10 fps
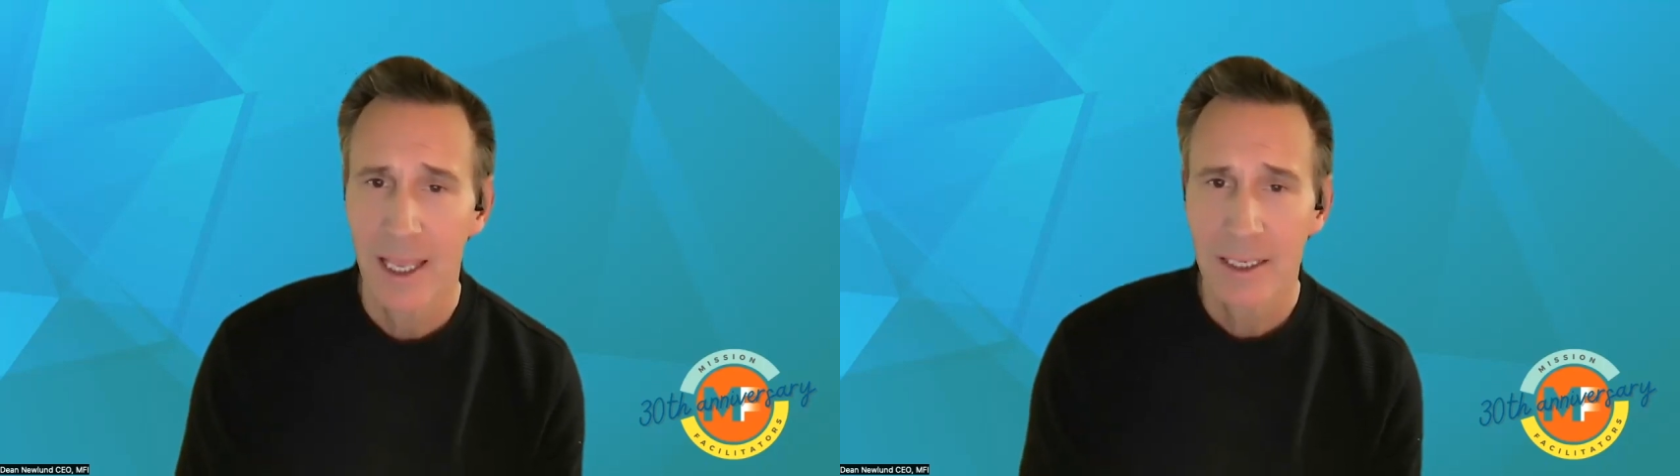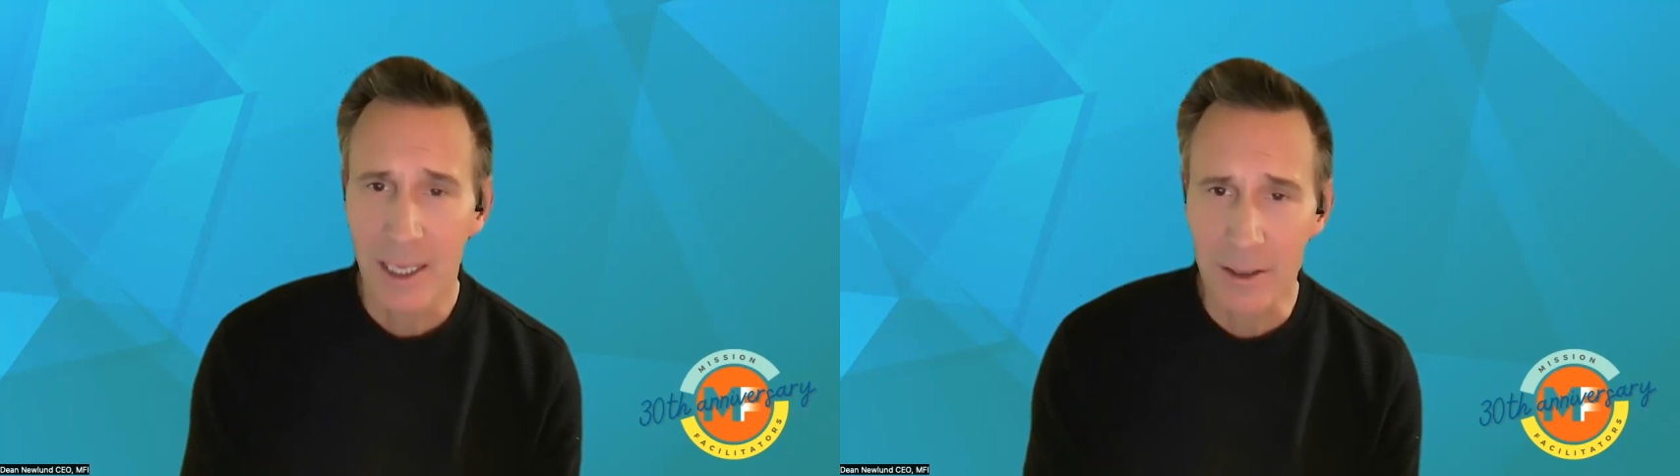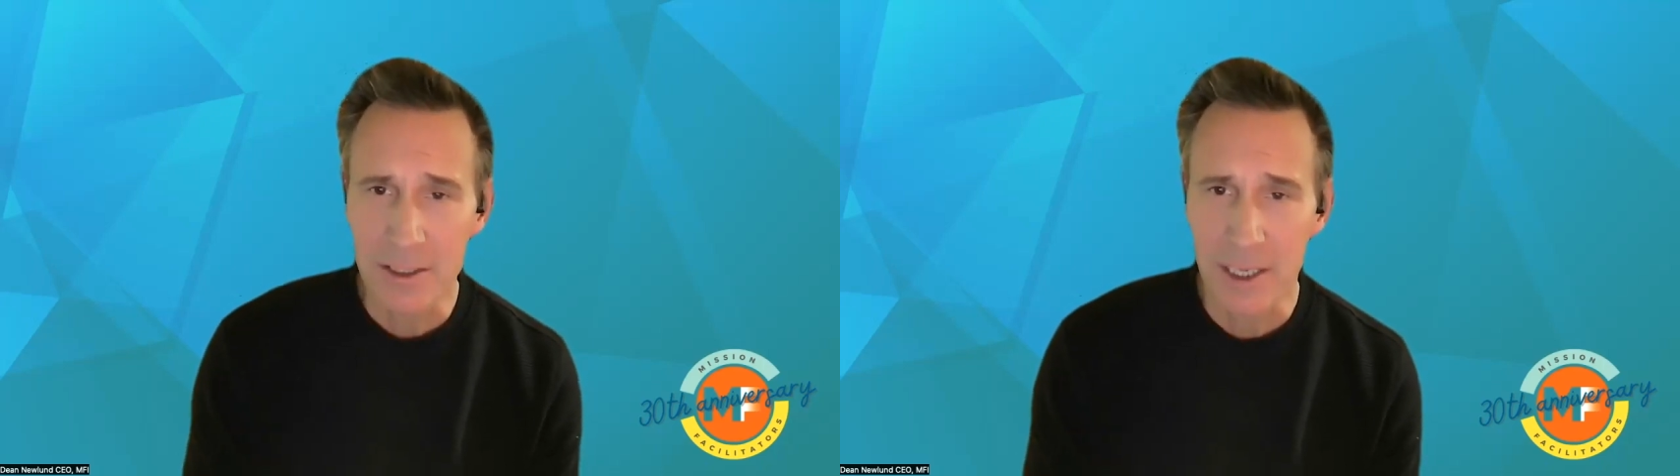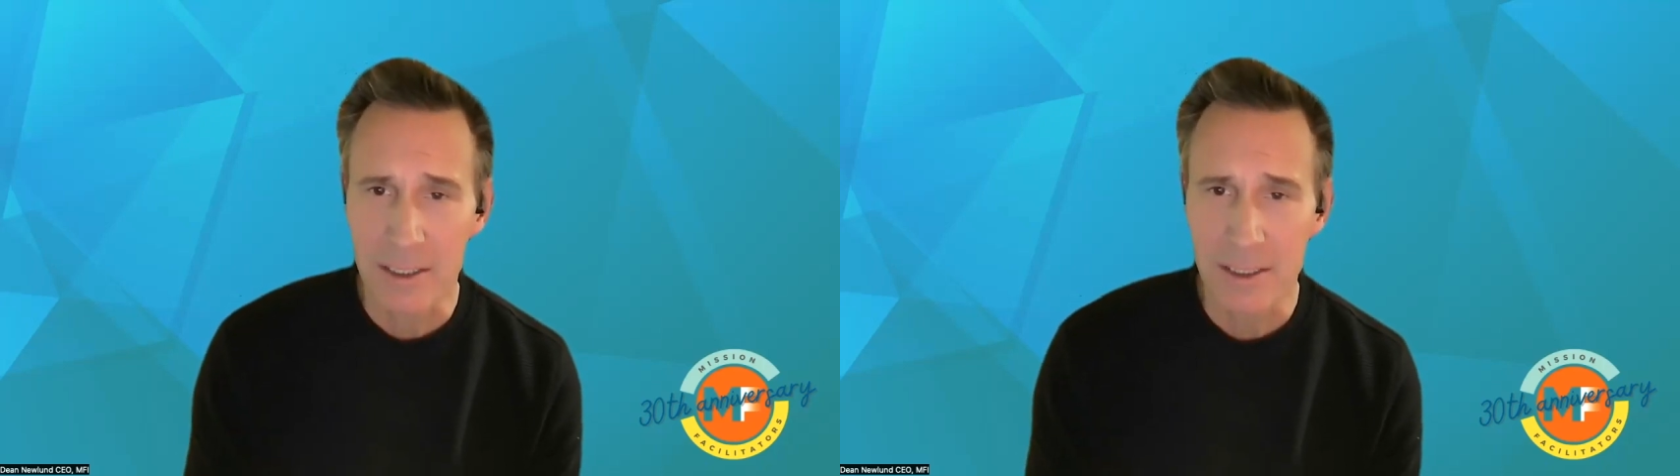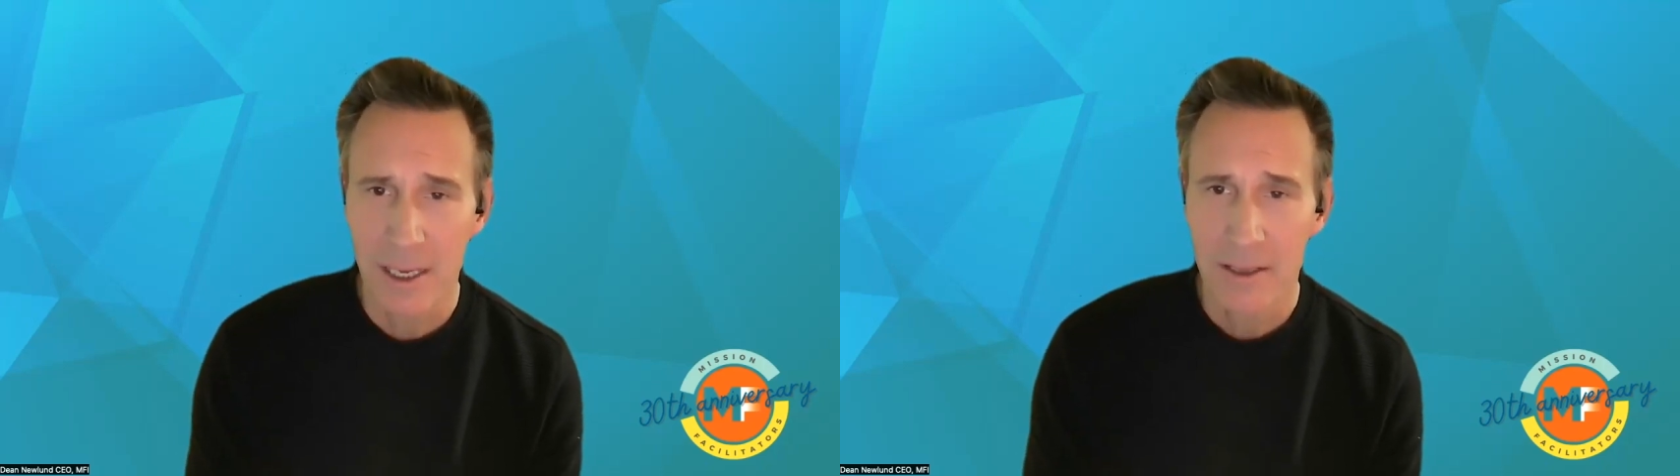tells
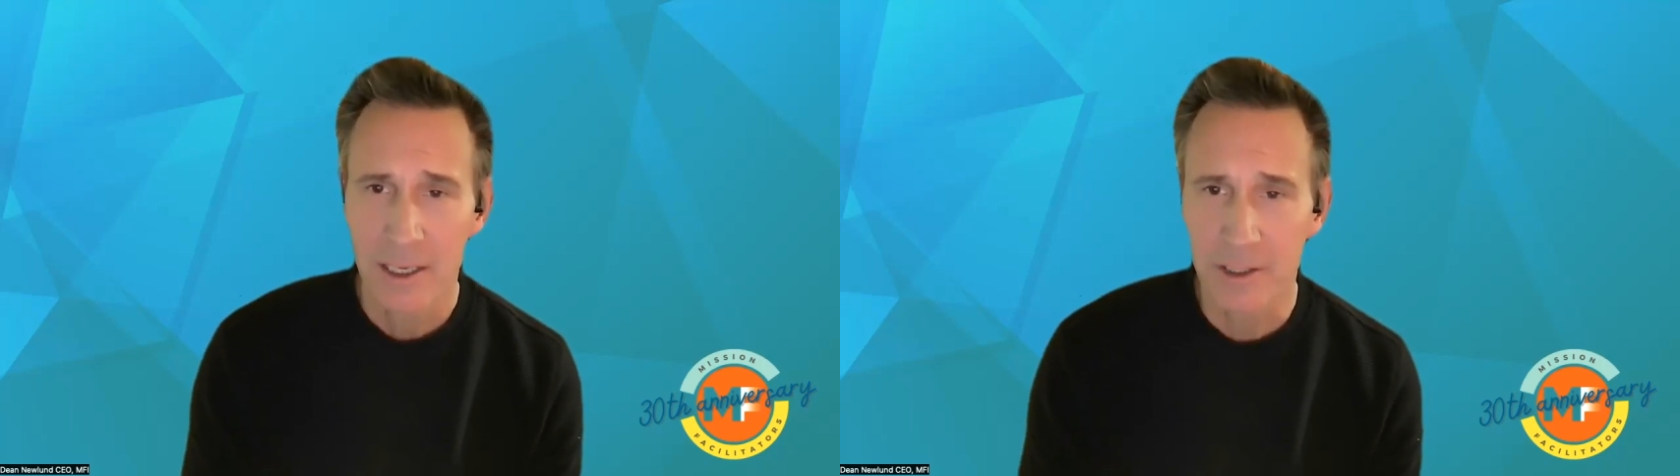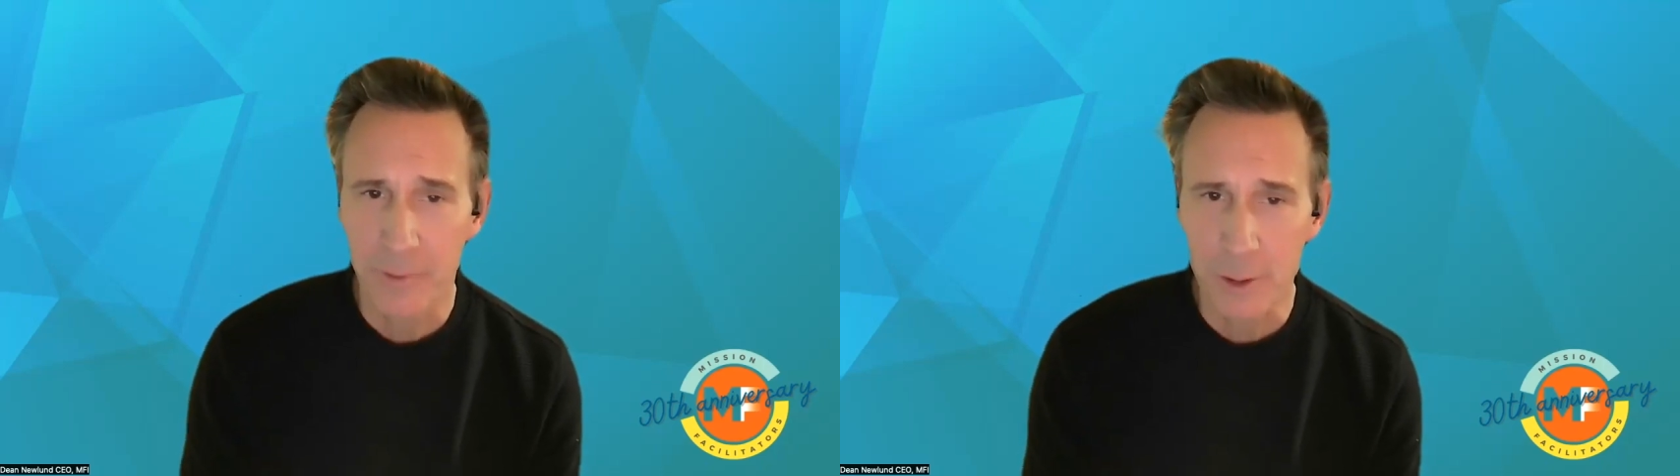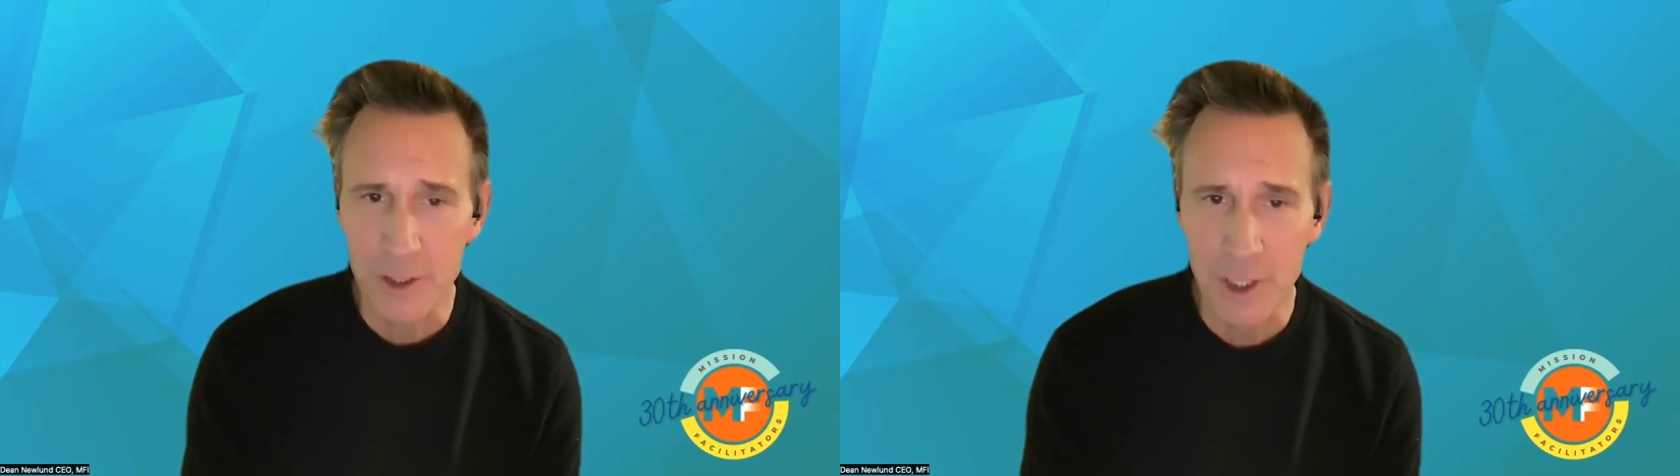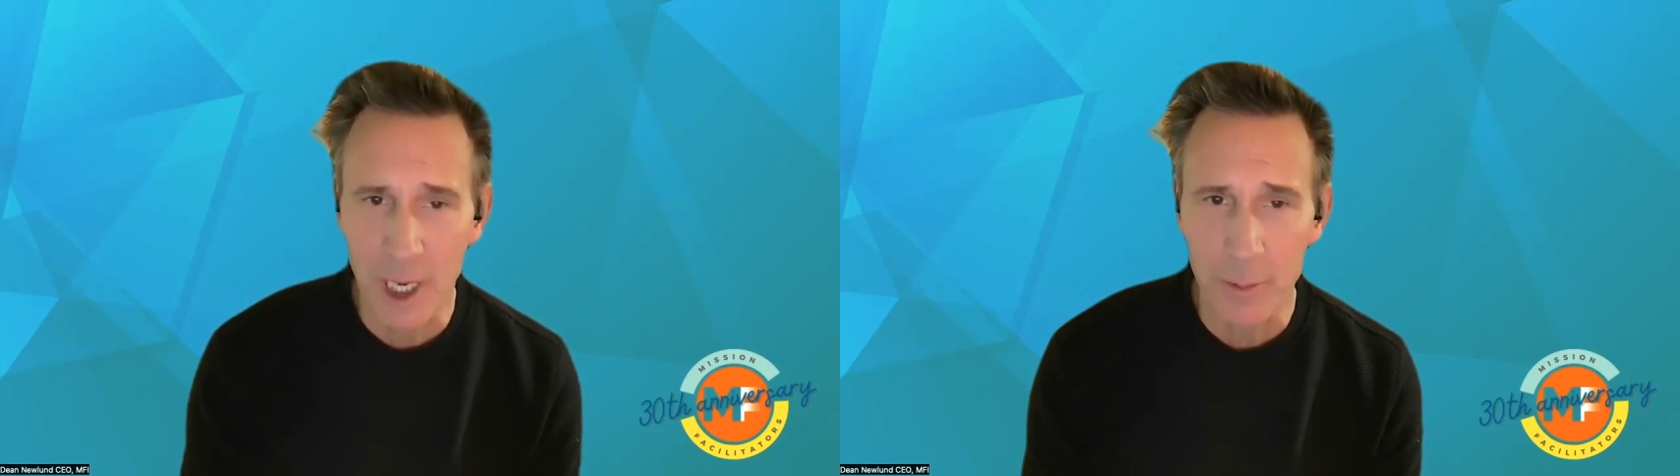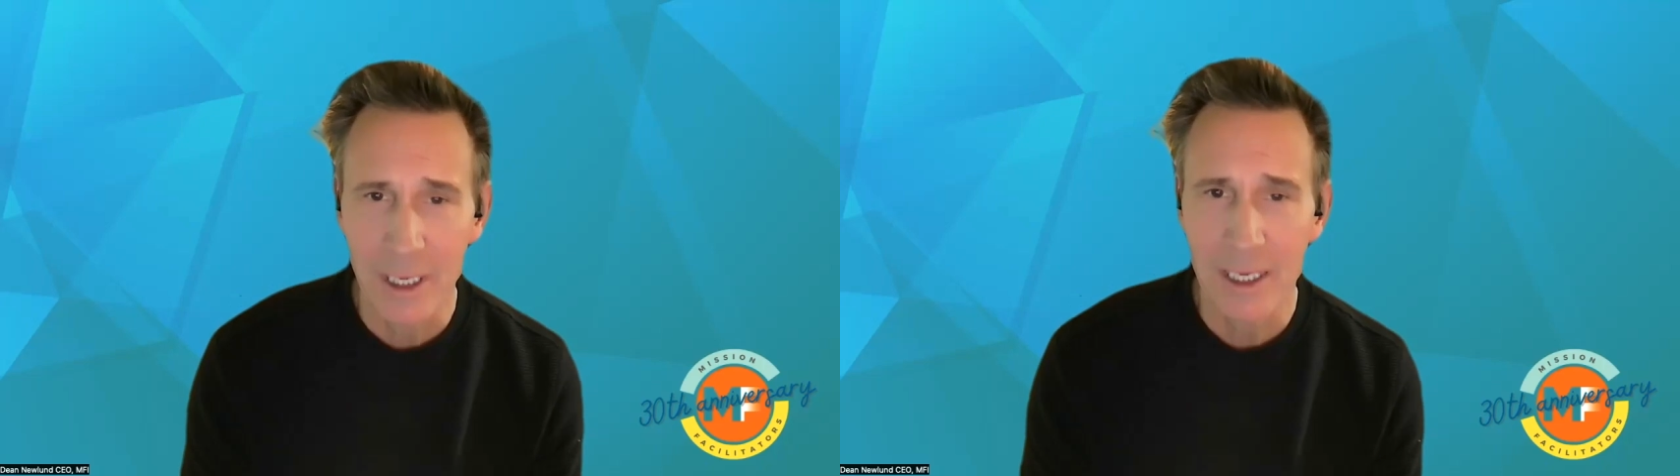us that the first step